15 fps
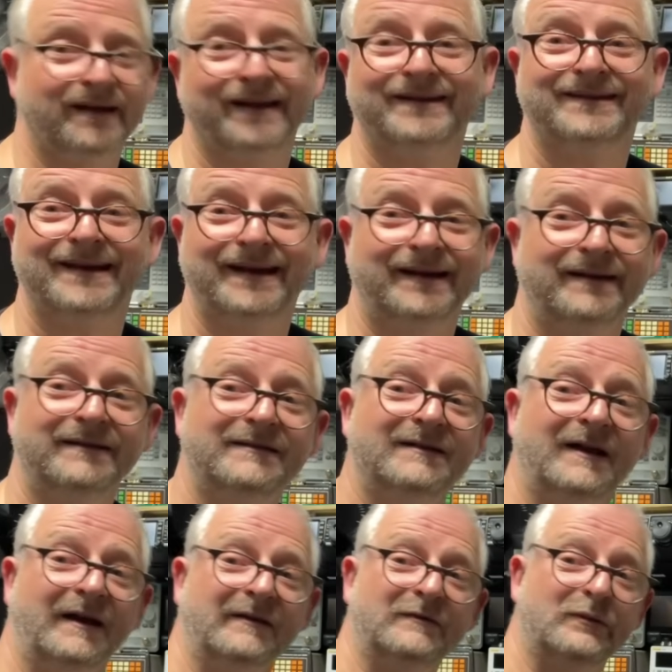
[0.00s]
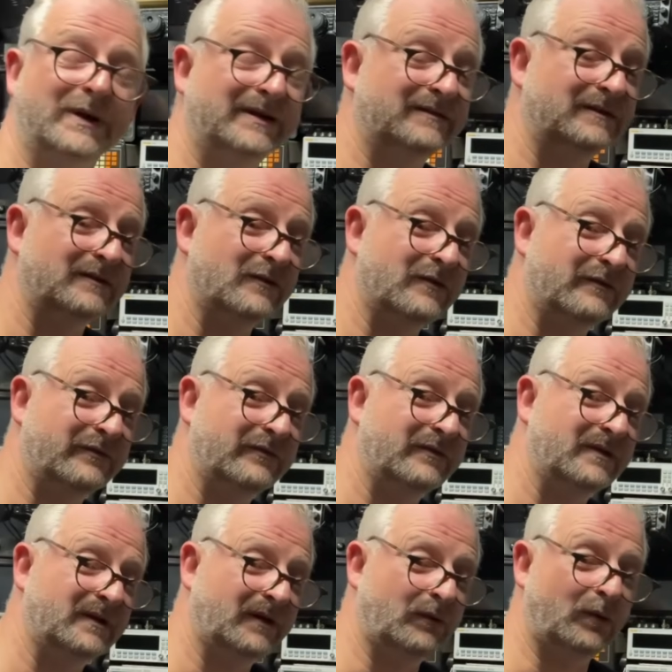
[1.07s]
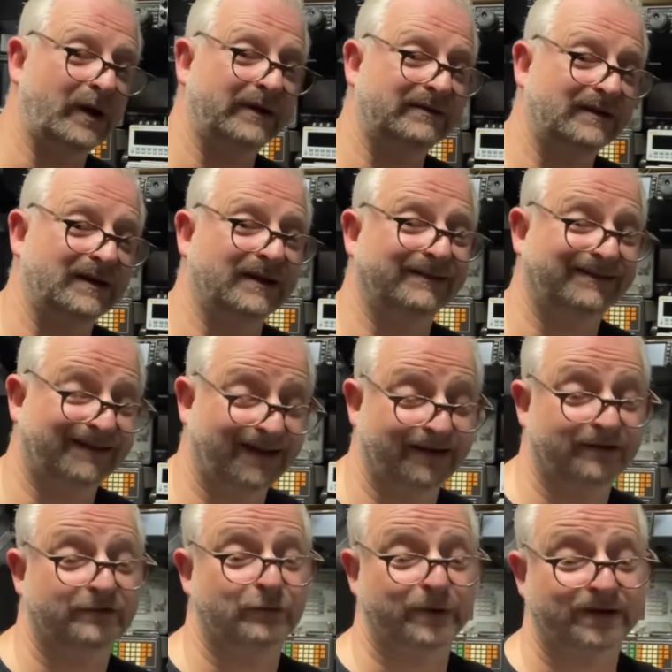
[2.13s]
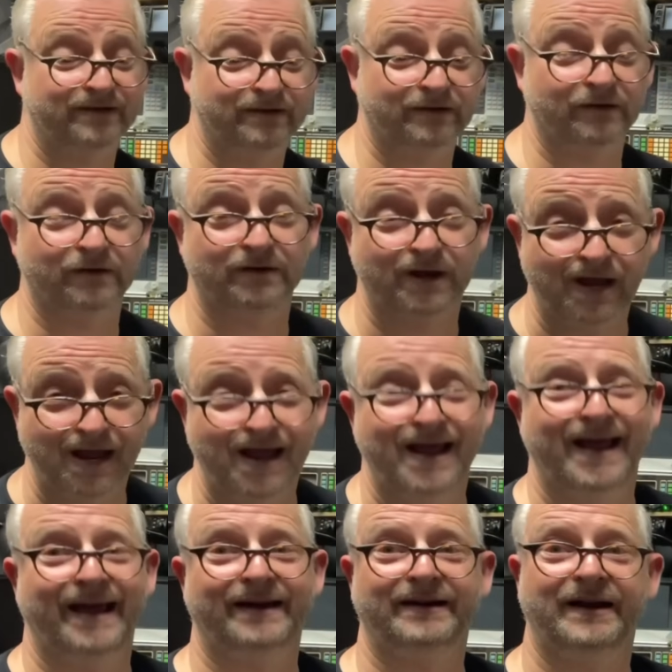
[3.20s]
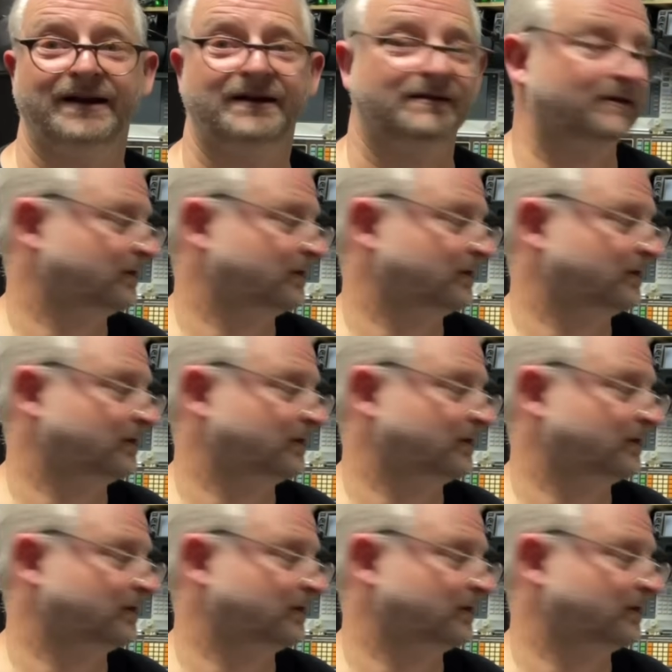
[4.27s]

ten seconds, I switch it off, I wait again ten, switch it on, and then it